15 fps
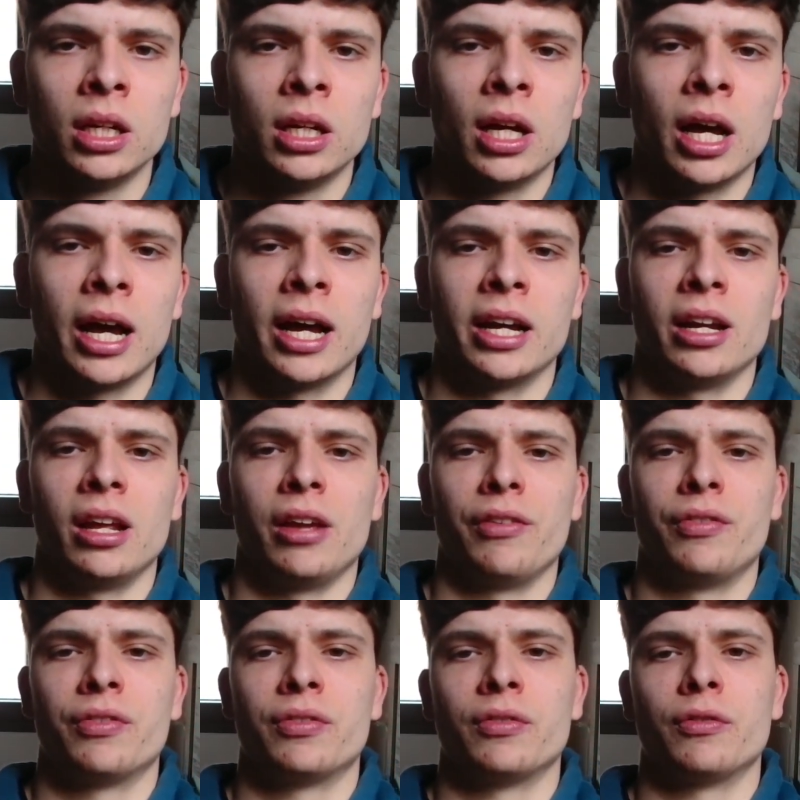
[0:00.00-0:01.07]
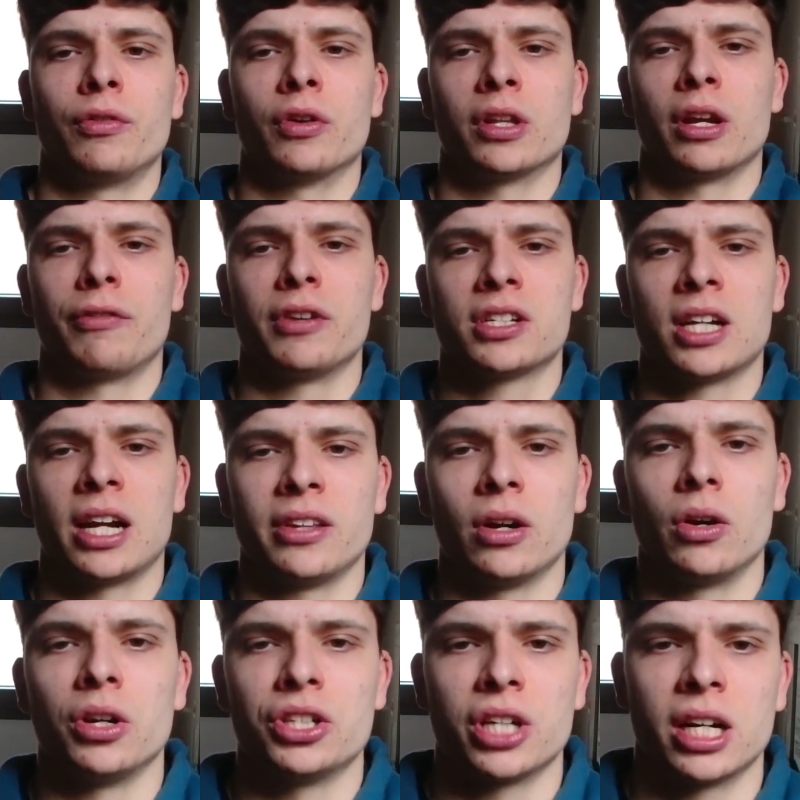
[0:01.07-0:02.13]
and if for their first client they
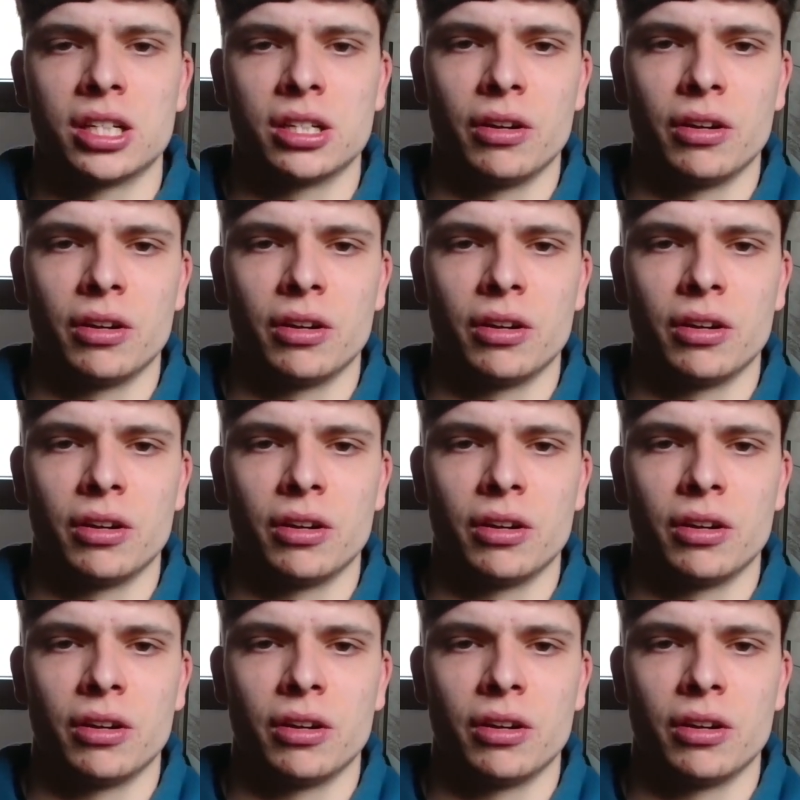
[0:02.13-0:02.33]
only charge